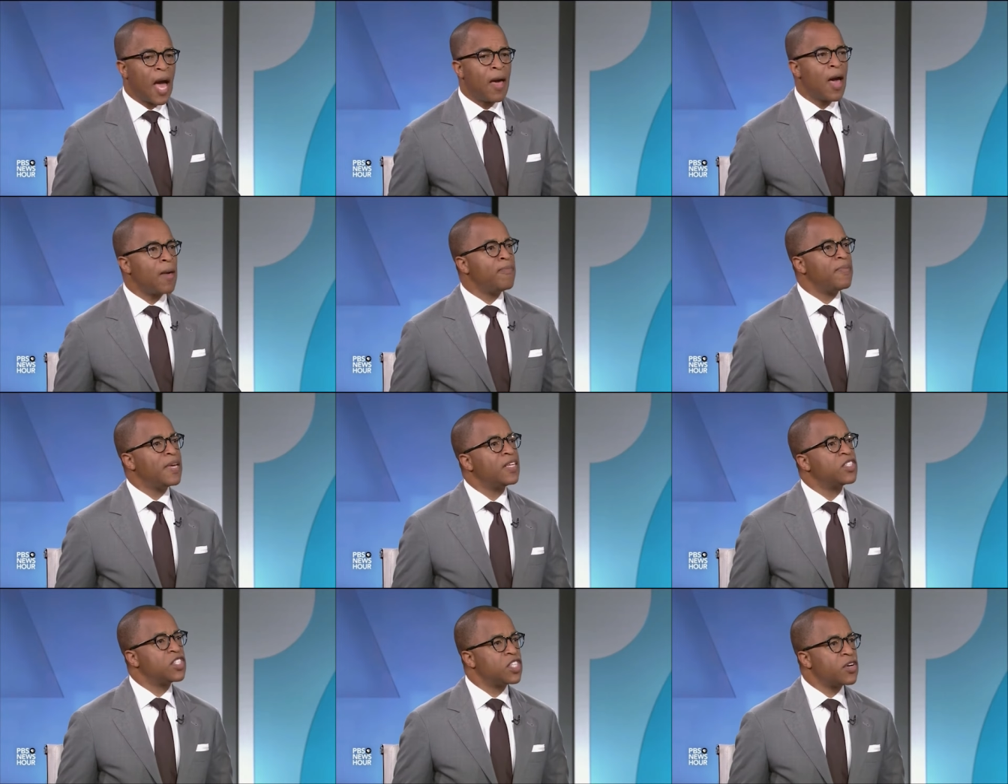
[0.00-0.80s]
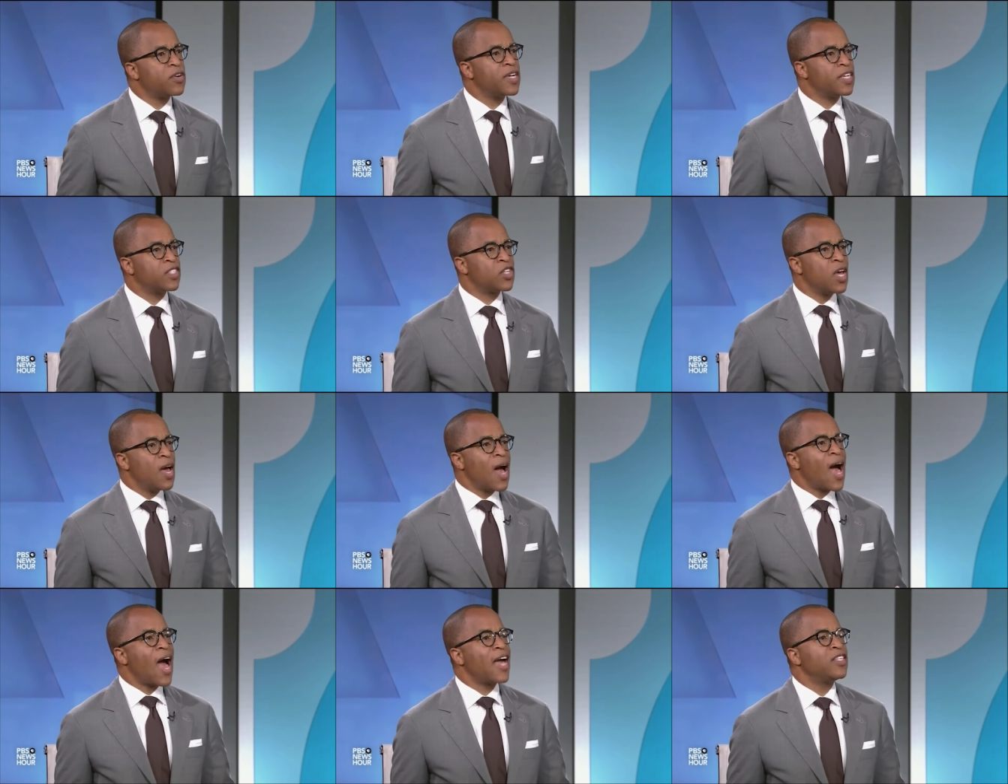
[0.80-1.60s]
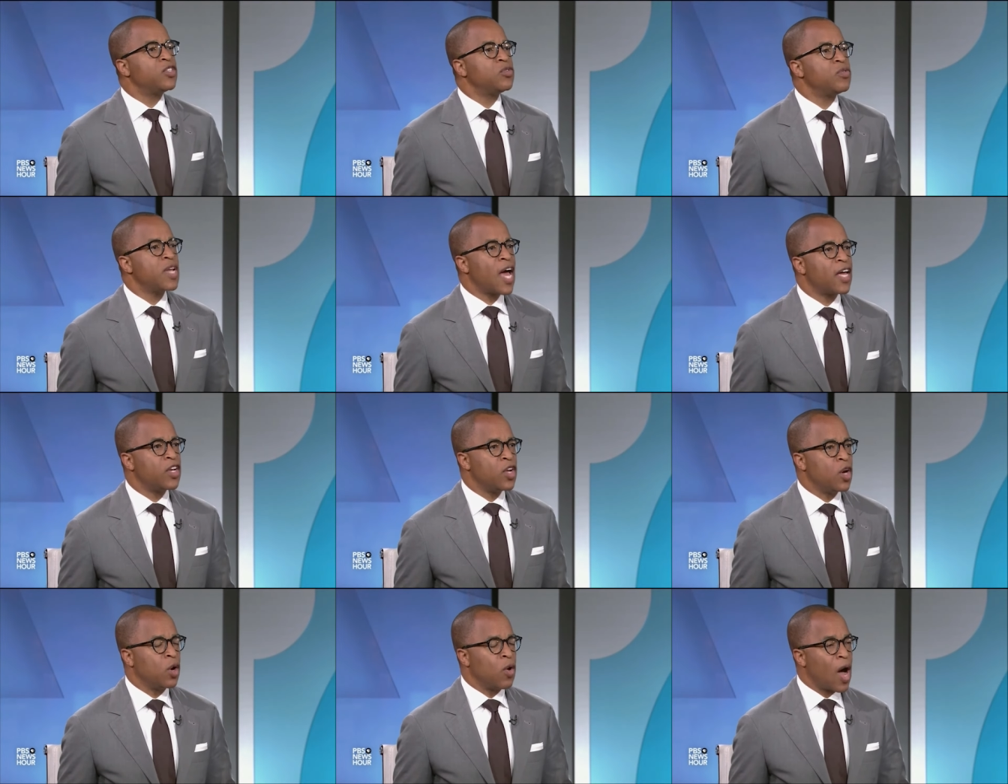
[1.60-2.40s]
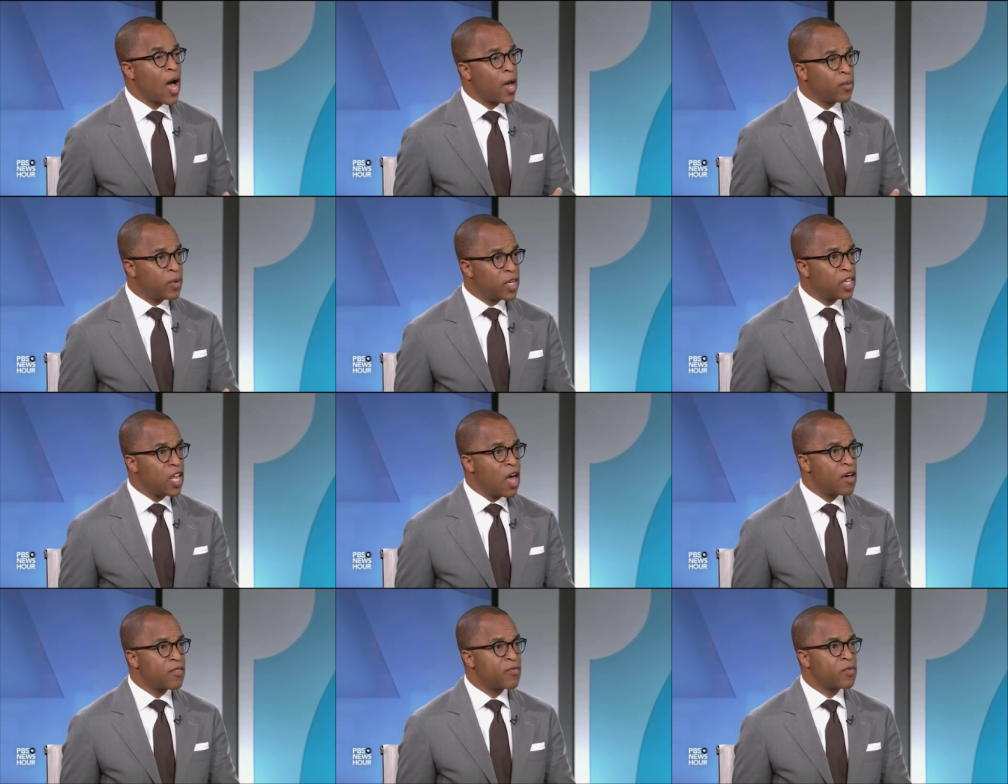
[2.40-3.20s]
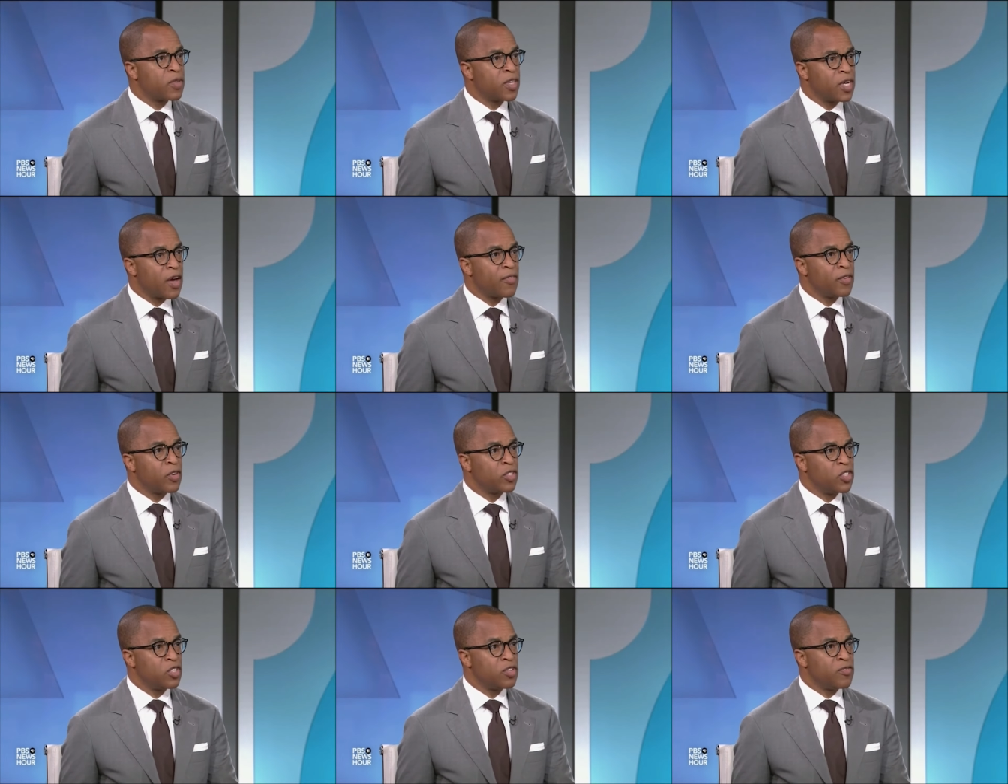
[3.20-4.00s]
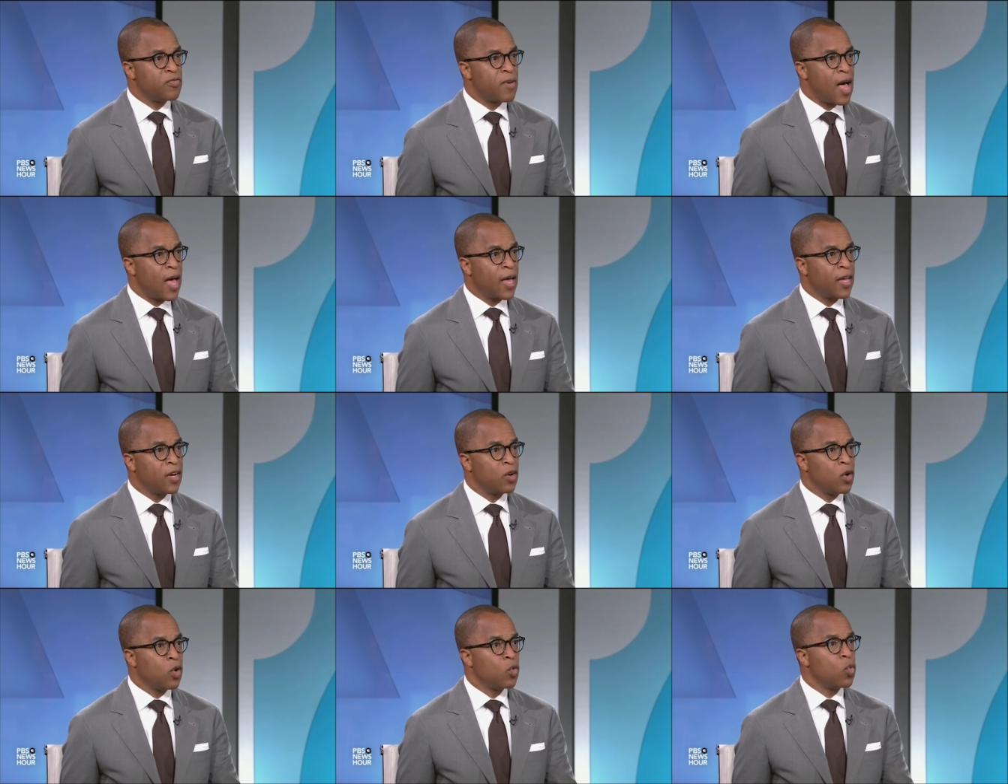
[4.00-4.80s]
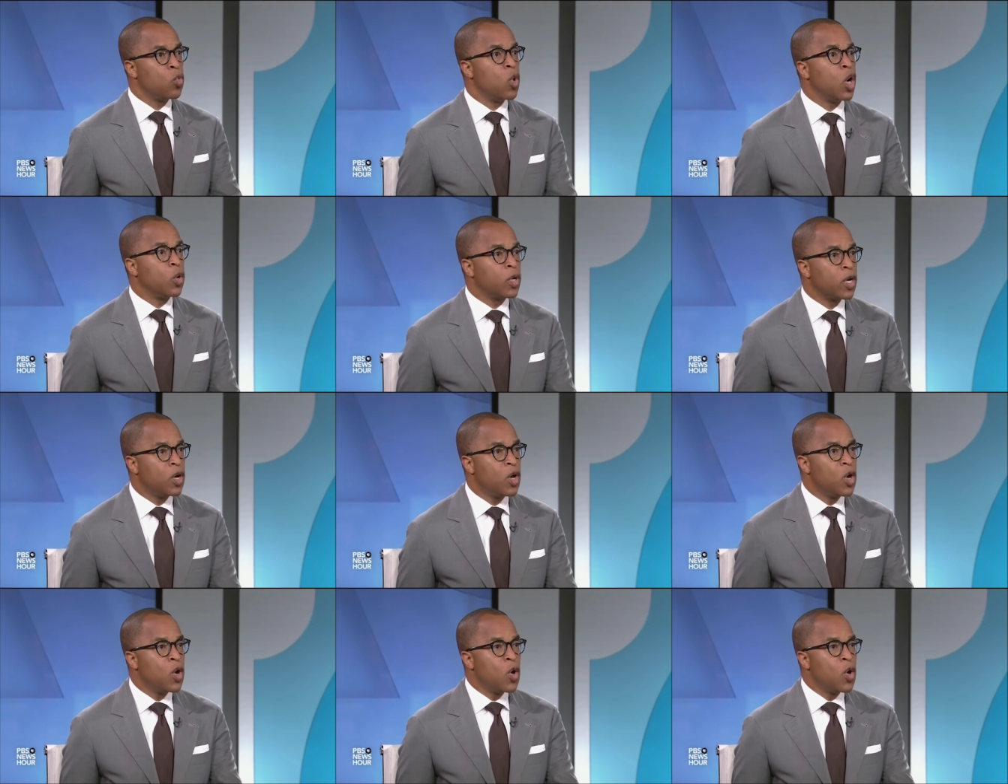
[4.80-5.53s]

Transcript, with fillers: I, am being serious. I do not know. I would love for the governor to define woke.